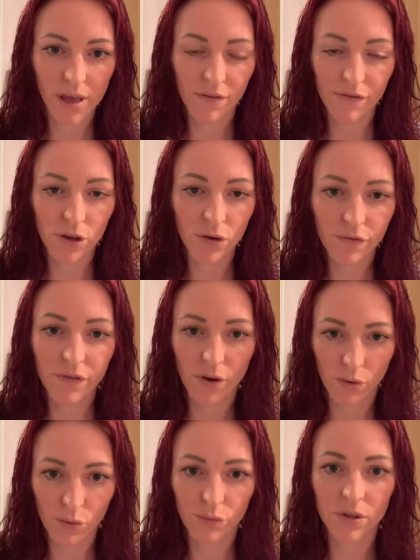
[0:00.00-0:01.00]
you
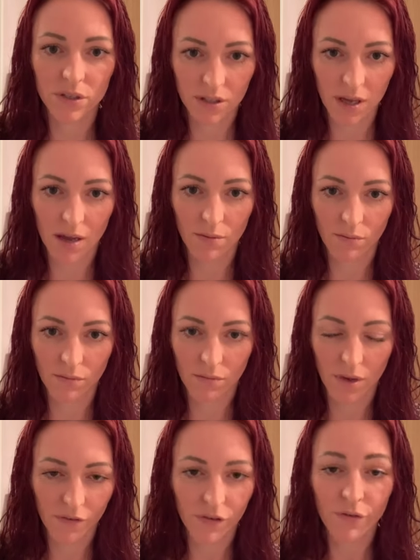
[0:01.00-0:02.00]
feel the same,
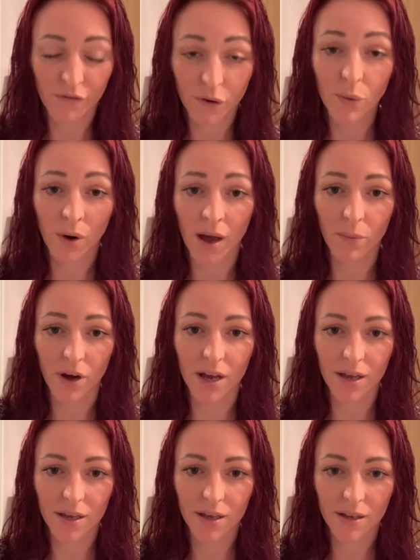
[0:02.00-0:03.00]
if you feel that
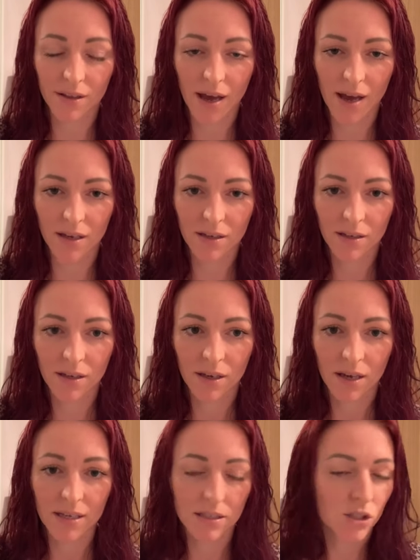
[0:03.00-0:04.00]
way, that
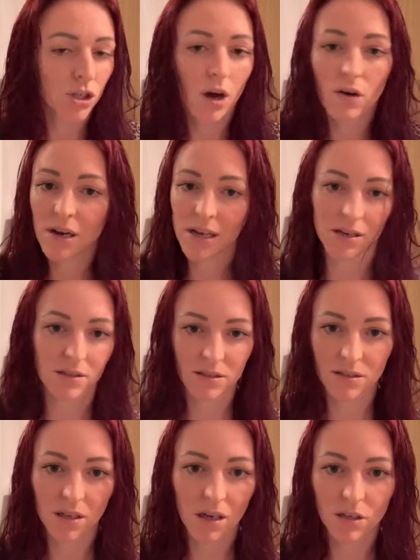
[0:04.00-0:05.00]
it's totally
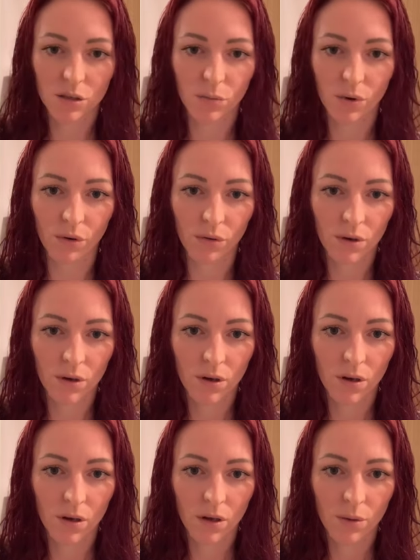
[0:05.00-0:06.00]
understandable
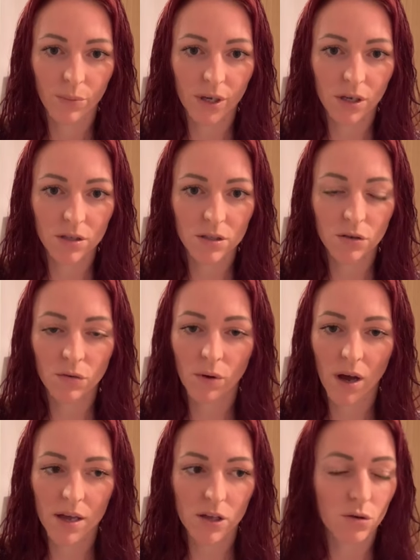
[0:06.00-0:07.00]
because you
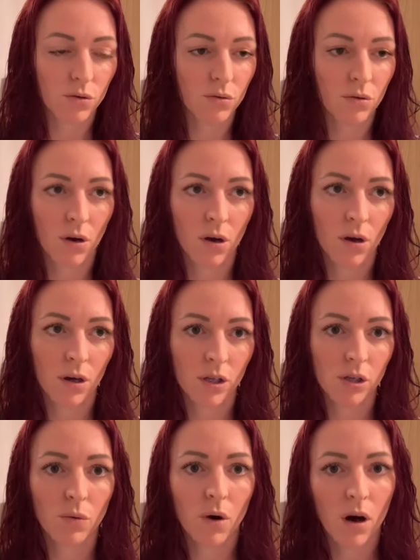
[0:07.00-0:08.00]
you
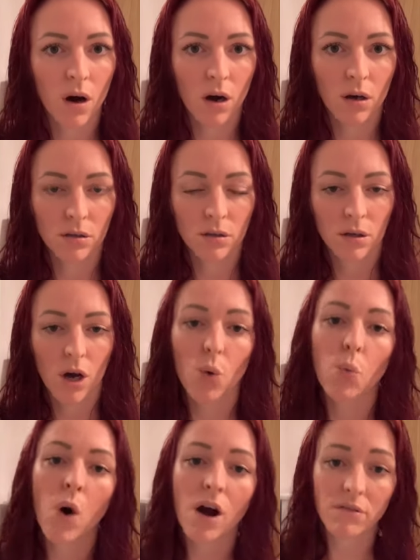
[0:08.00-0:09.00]
you are a
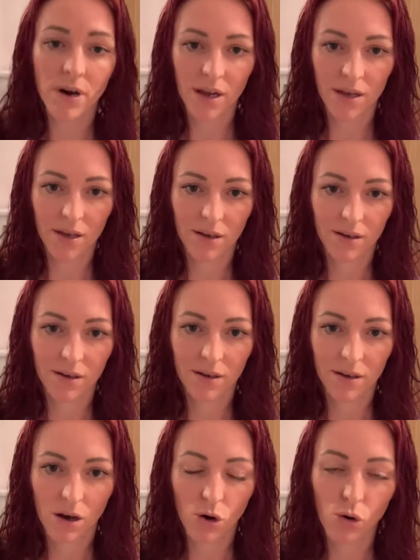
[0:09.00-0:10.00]
worry
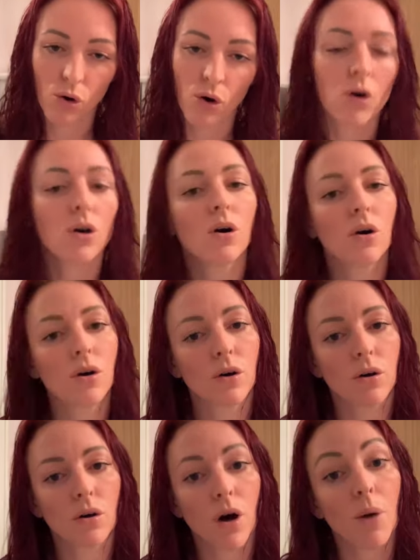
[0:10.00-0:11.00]
or
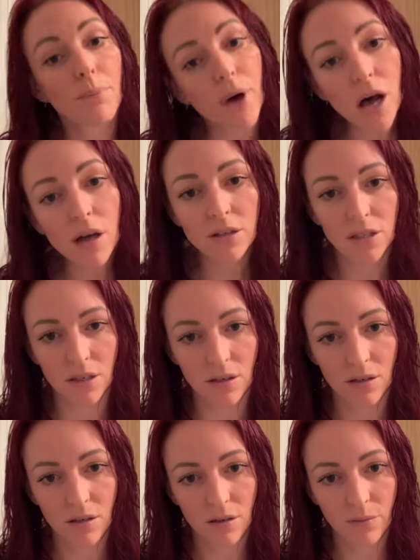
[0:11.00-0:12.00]
a burden
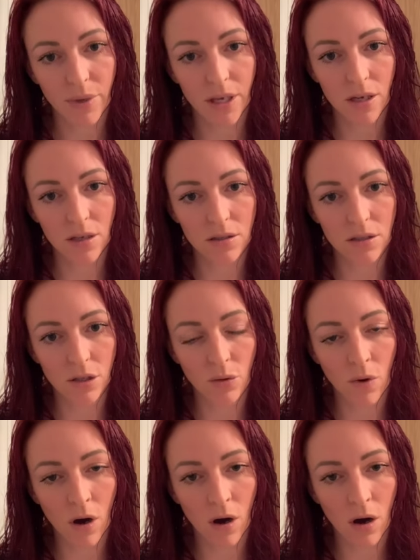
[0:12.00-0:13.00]
because you
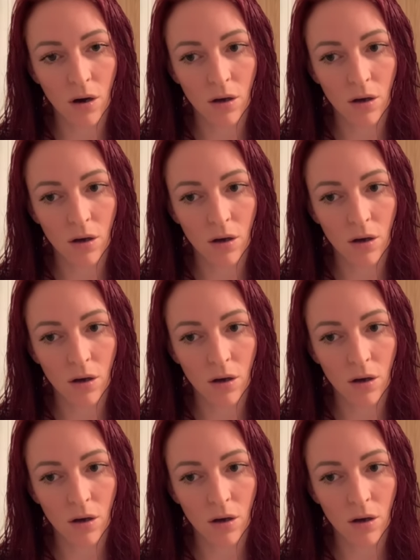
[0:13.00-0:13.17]
are